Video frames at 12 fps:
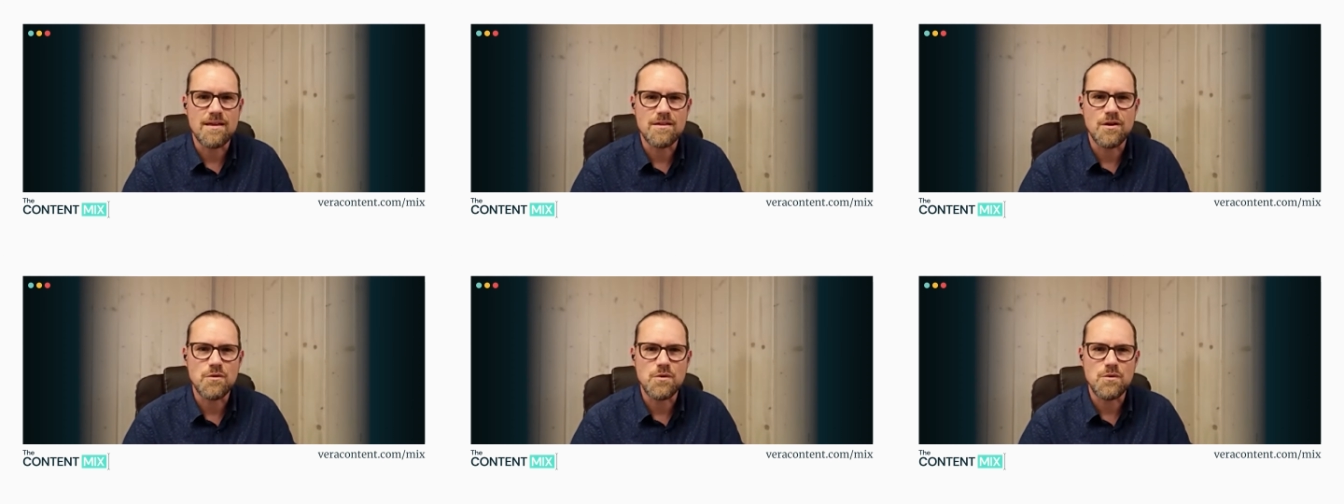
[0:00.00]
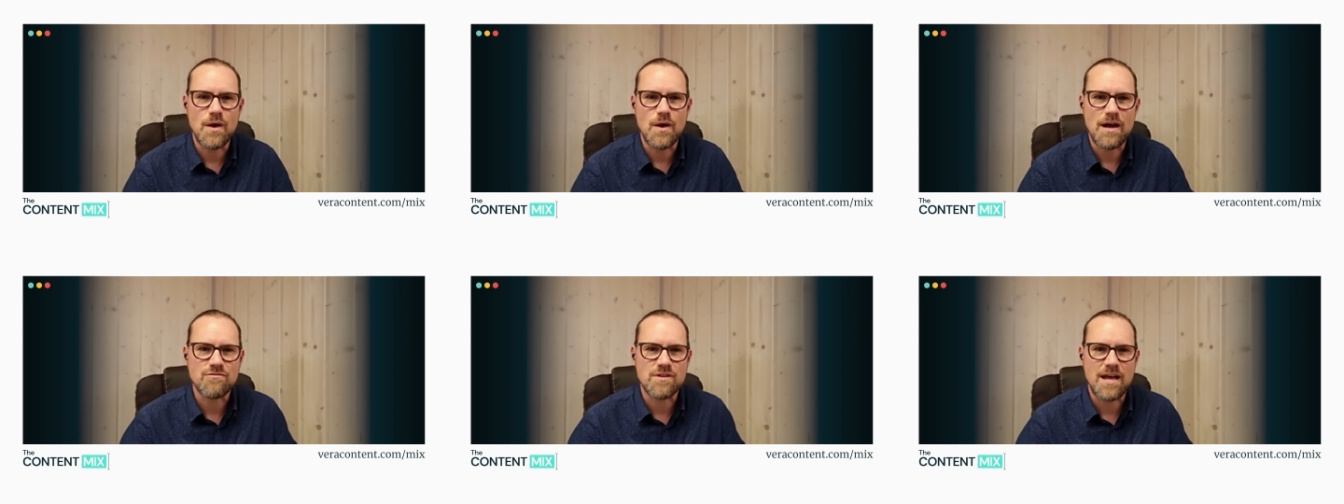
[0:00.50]
You
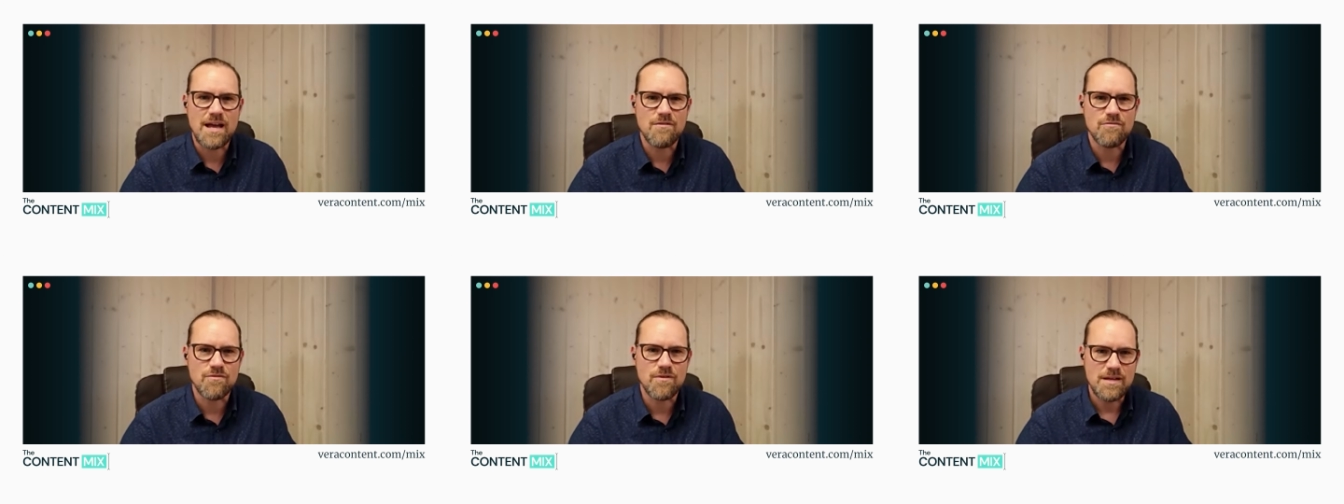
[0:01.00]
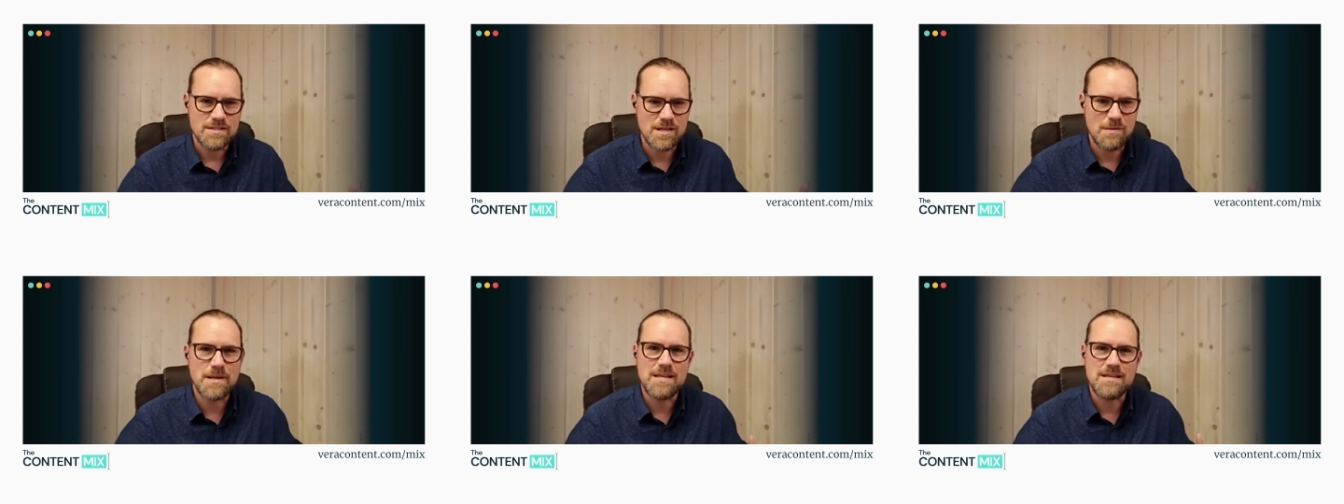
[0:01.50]
have to have
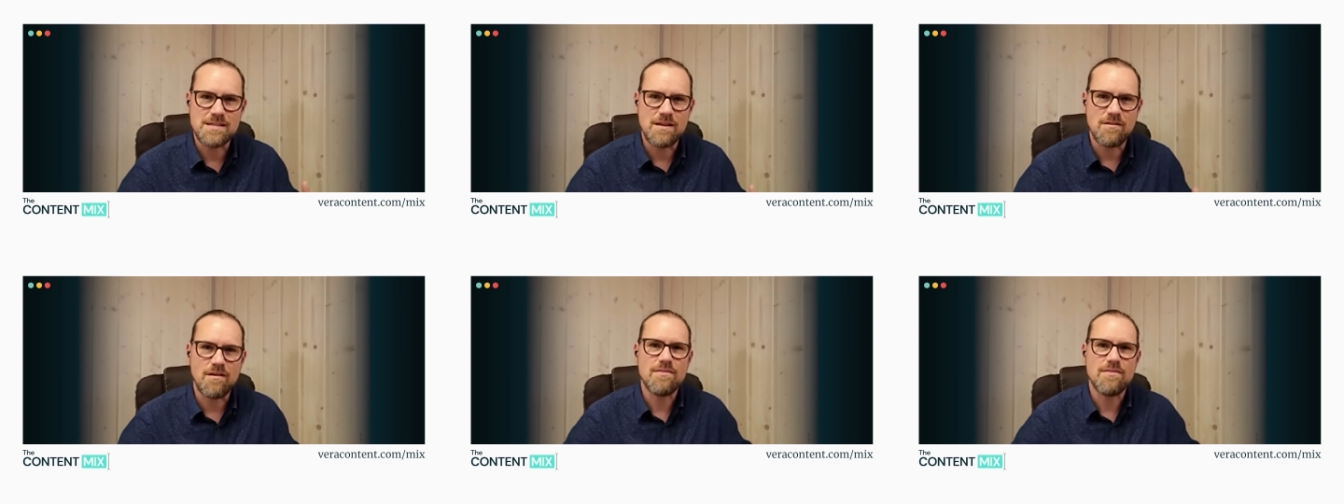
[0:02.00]
somebody saying, right,